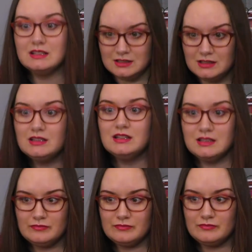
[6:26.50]

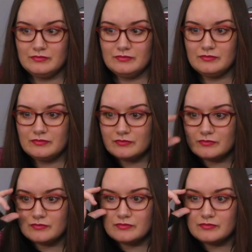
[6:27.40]

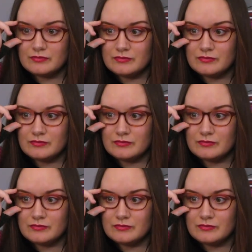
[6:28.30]
(no one is talking)